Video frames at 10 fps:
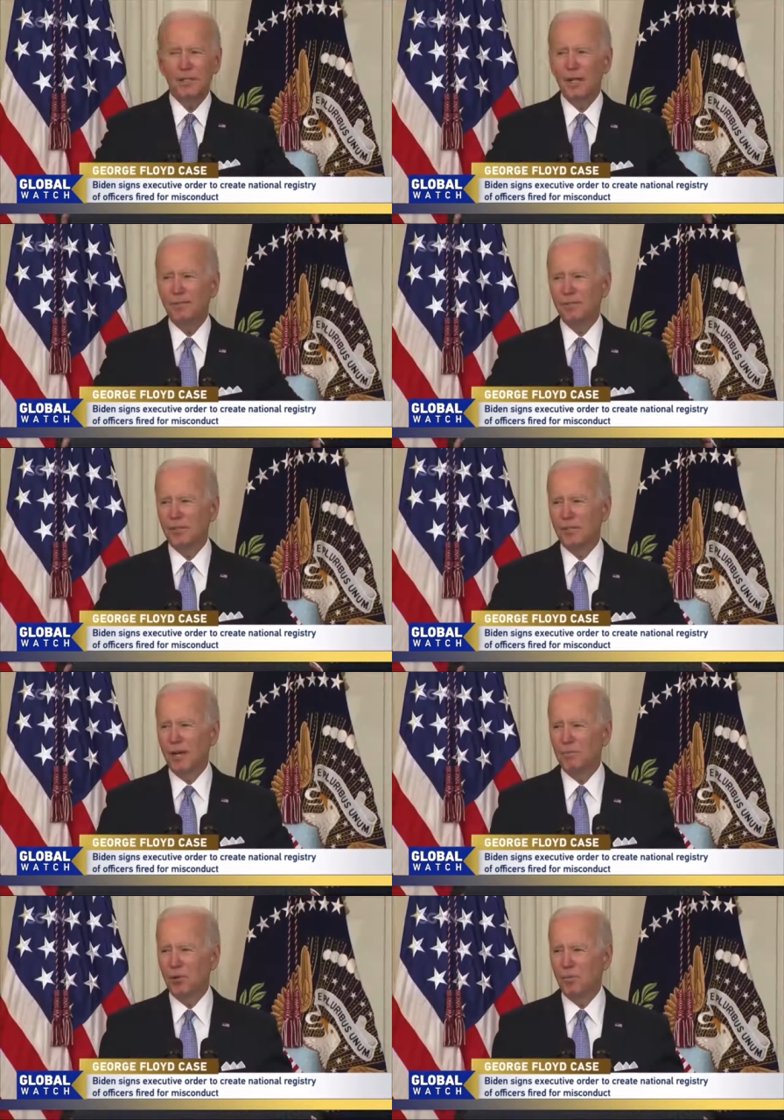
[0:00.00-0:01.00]
Biden
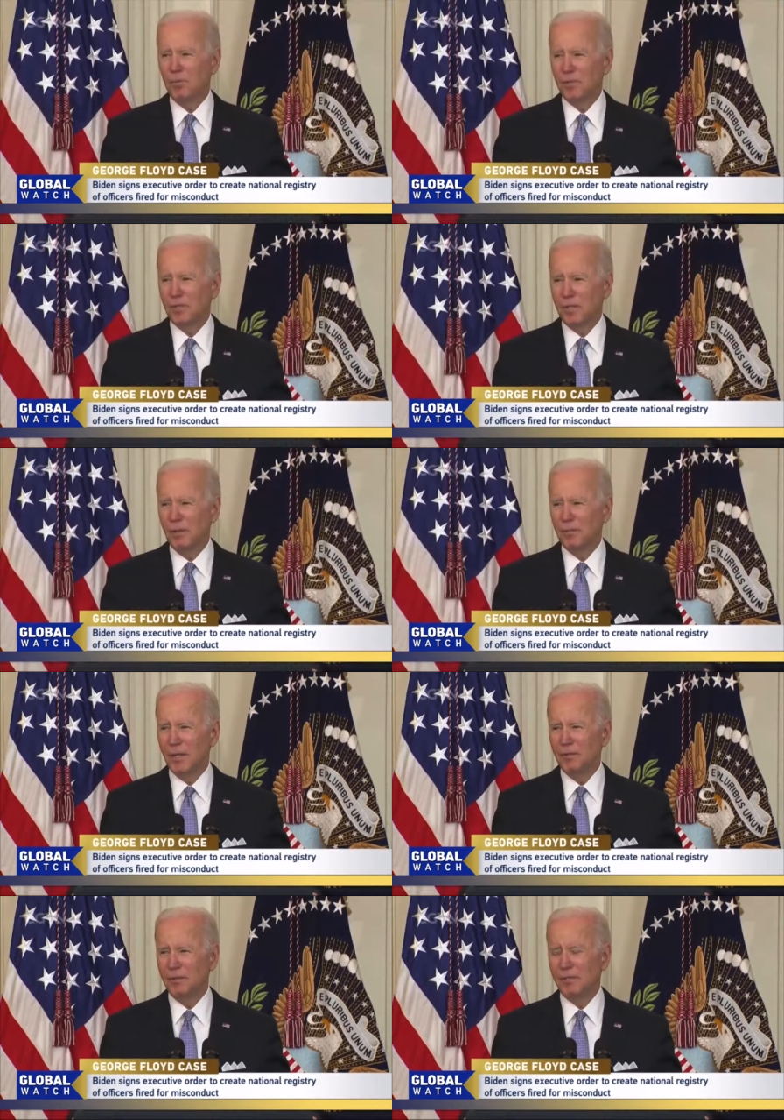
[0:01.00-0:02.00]
had been pushing
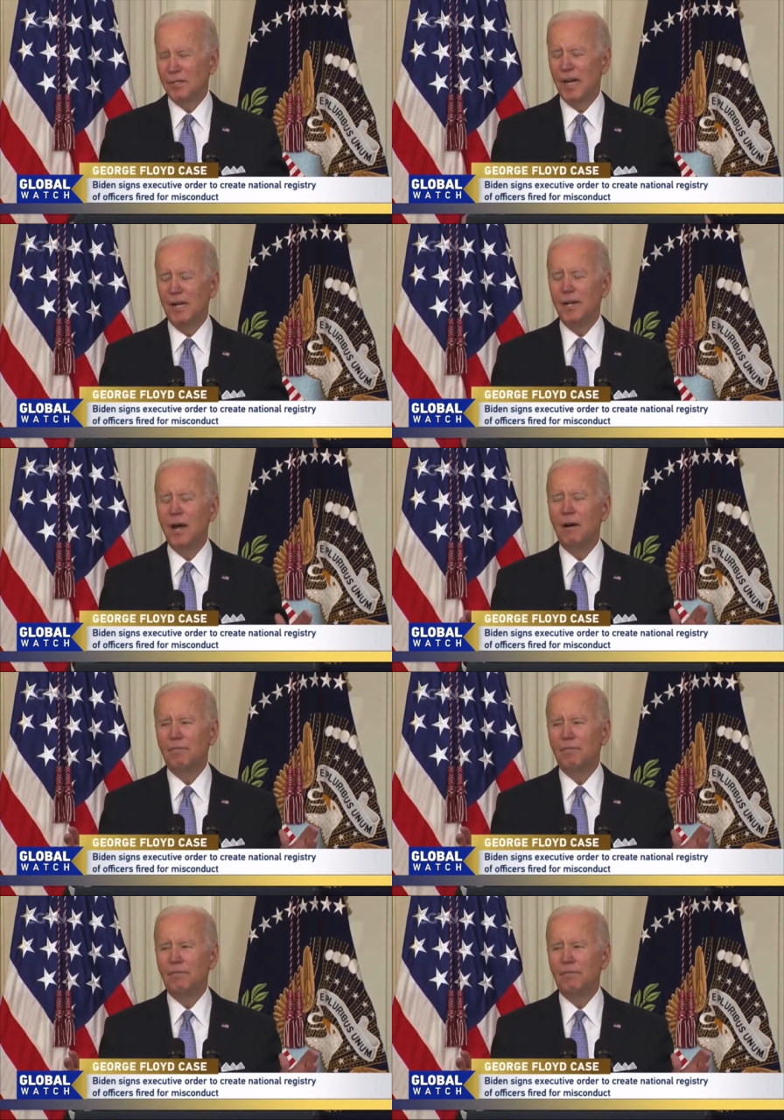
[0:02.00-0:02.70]
Congress to pass more